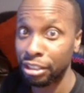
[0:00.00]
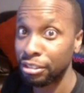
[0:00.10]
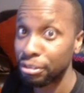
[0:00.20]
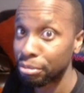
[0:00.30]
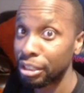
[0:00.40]

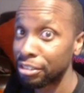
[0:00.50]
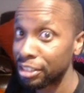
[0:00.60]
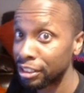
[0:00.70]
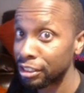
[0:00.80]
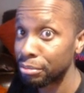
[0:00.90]
with
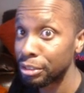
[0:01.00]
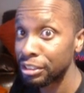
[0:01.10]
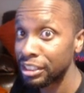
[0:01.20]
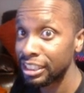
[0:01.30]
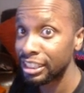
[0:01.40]
other
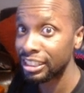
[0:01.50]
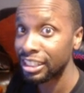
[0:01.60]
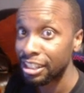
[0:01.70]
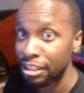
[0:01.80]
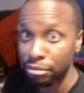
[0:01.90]
communities,
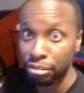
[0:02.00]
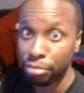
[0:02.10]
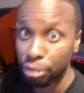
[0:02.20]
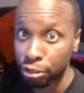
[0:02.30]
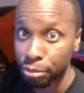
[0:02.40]
play my
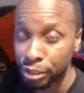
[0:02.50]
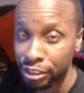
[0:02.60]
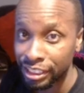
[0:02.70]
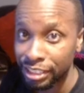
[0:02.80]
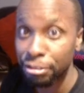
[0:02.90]
own
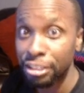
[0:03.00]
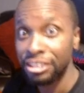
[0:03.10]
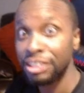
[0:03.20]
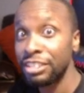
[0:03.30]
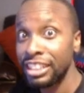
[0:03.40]
community, play with
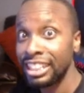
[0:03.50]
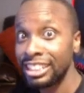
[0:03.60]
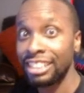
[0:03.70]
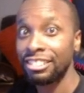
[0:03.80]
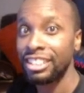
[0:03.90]
you guys
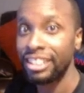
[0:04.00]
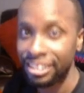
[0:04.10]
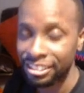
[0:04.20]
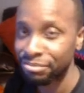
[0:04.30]
out there.